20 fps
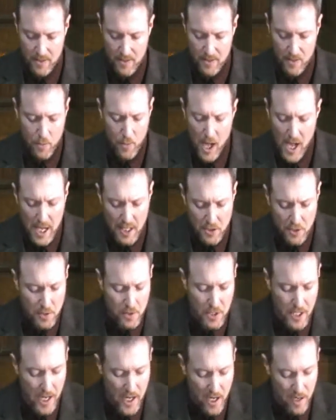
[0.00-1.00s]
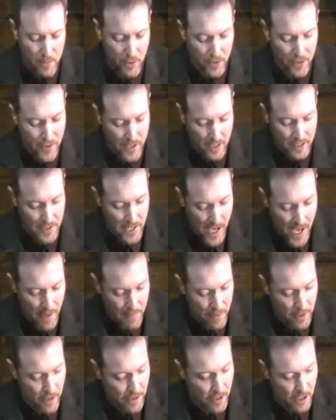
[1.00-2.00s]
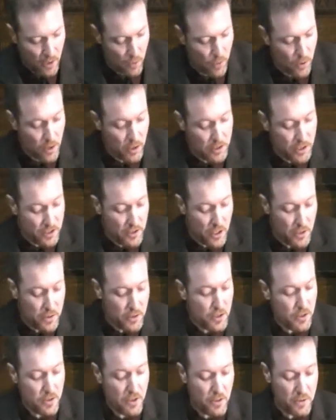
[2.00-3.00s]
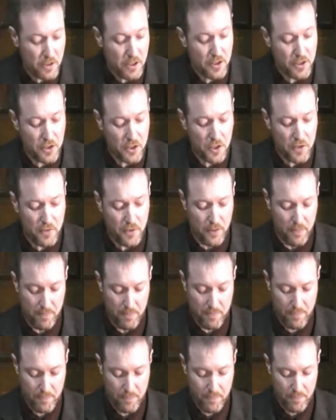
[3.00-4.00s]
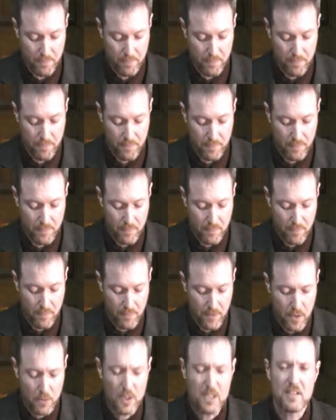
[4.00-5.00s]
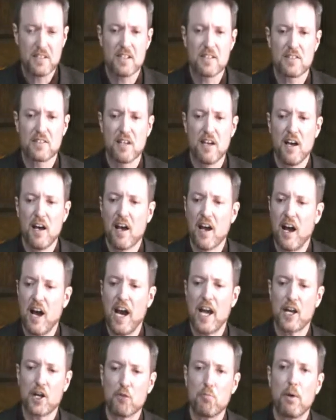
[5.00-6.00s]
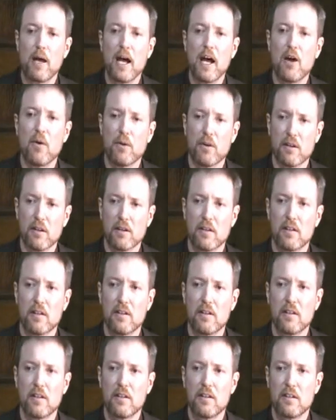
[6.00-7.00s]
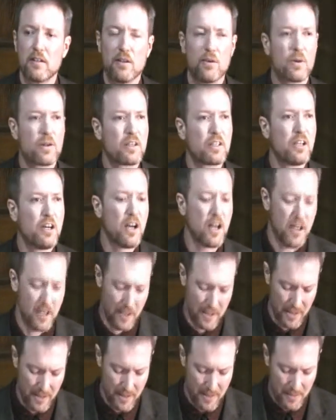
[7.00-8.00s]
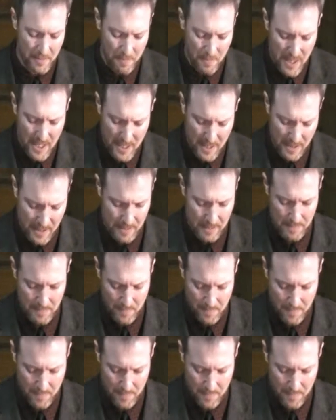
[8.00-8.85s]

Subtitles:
Why do terrible things happen in our world to those who don't deserve them? What does higher power or God mean?